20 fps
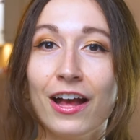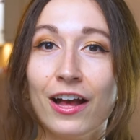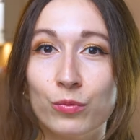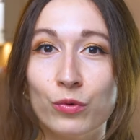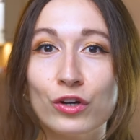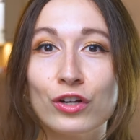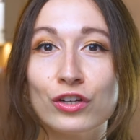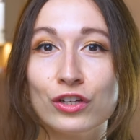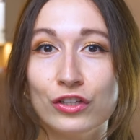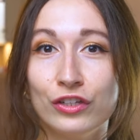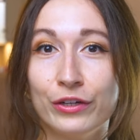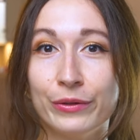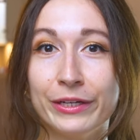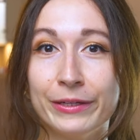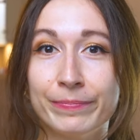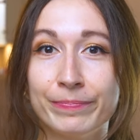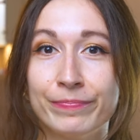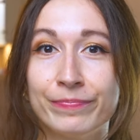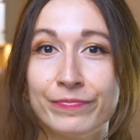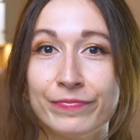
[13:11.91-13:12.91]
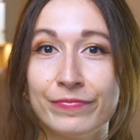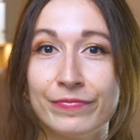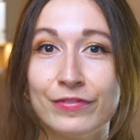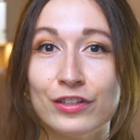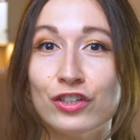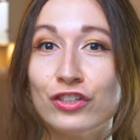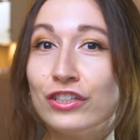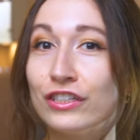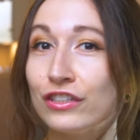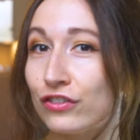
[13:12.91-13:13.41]
What are you doing?
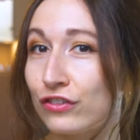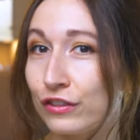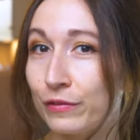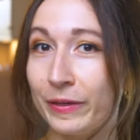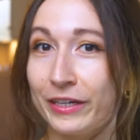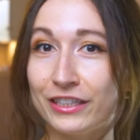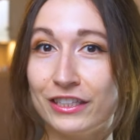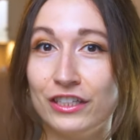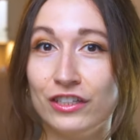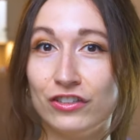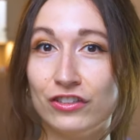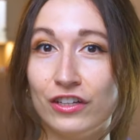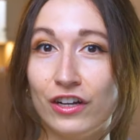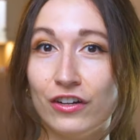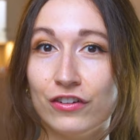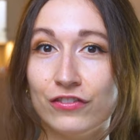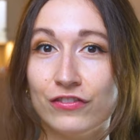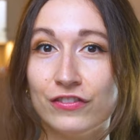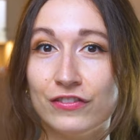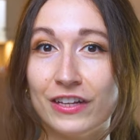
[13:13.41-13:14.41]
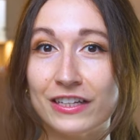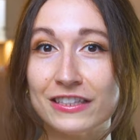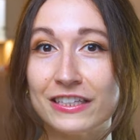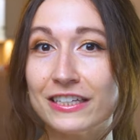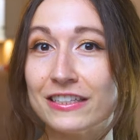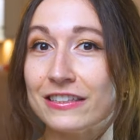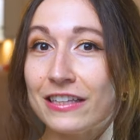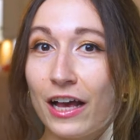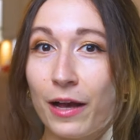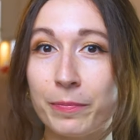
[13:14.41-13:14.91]
You're disrespecting yourself. That's
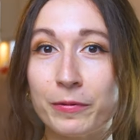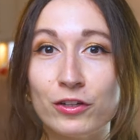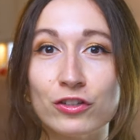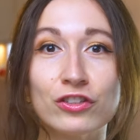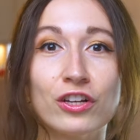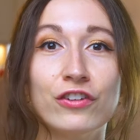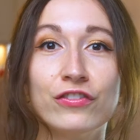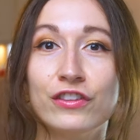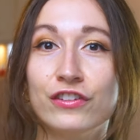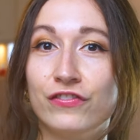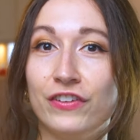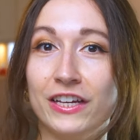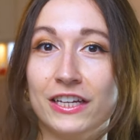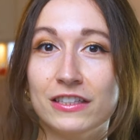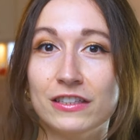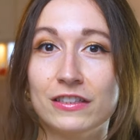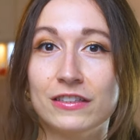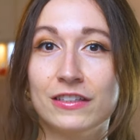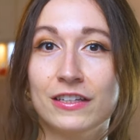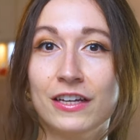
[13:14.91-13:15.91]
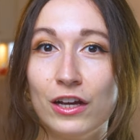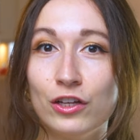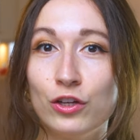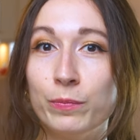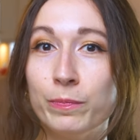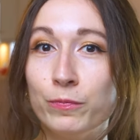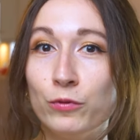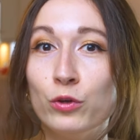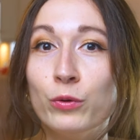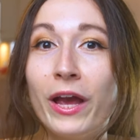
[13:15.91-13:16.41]
like slapping yourself in the face.
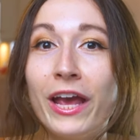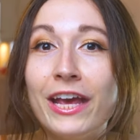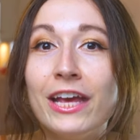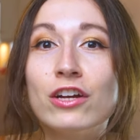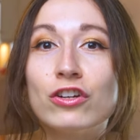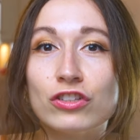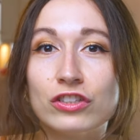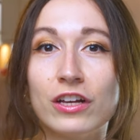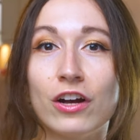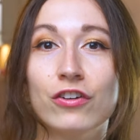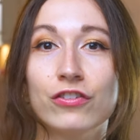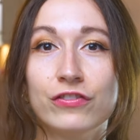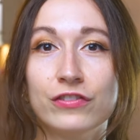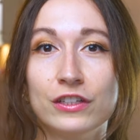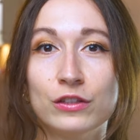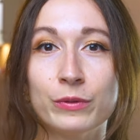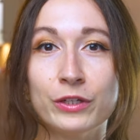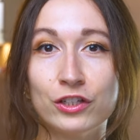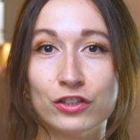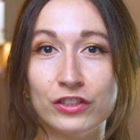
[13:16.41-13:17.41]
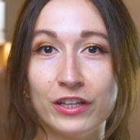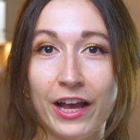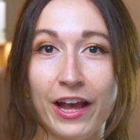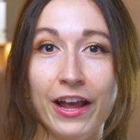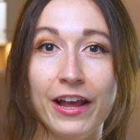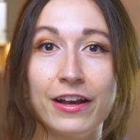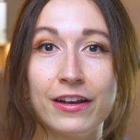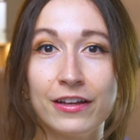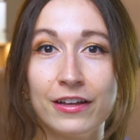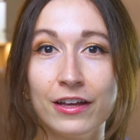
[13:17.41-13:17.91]
You hate yourself is what you're
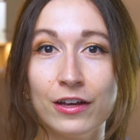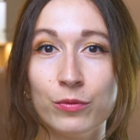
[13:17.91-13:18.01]
saying.